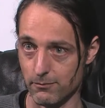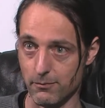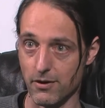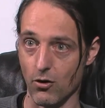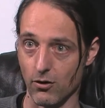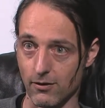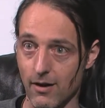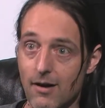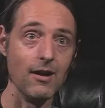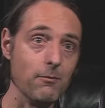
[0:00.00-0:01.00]
beyond.
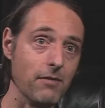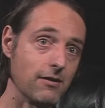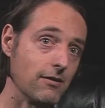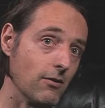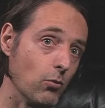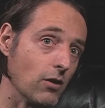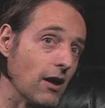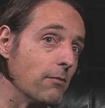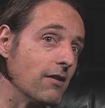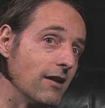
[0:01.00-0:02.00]
But what
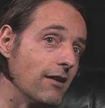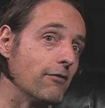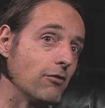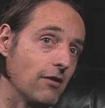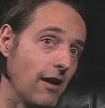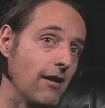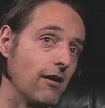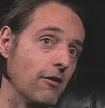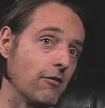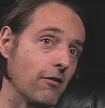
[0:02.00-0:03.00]
I believe today
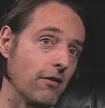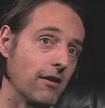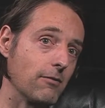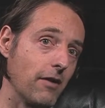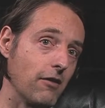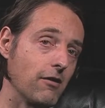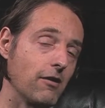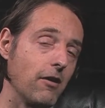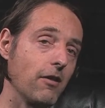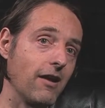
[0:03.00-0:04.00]
is that
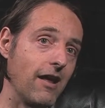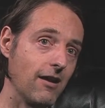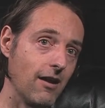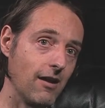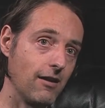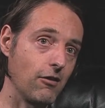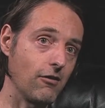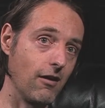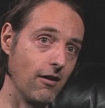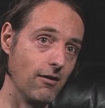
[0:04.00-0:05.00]
basically the ley
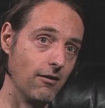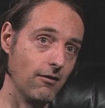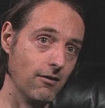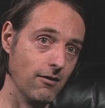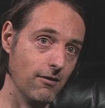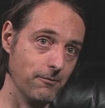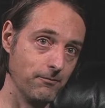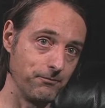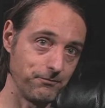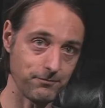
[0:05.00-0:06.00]
lines are
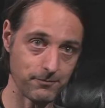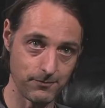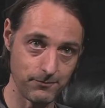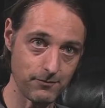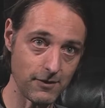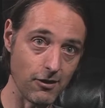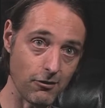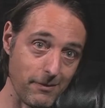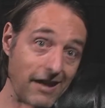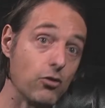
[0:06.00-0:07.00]

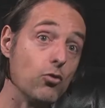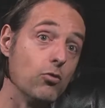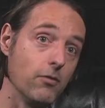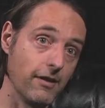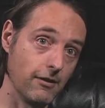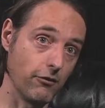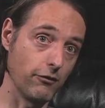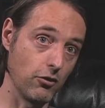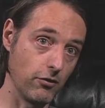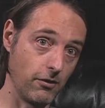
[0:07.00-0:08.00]
is black goo that is
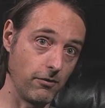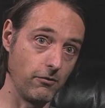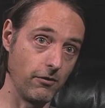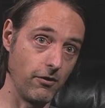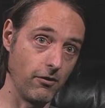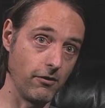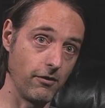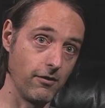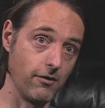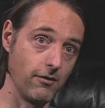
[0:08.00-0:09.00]
flowing through the
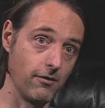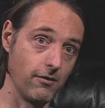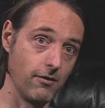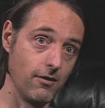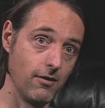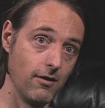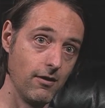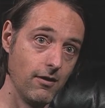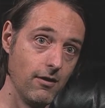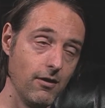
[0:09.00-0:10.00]
earth,
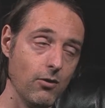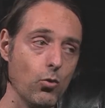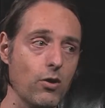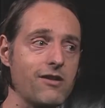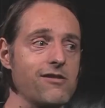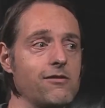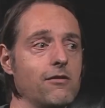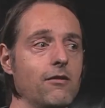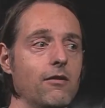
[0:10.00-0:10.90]
which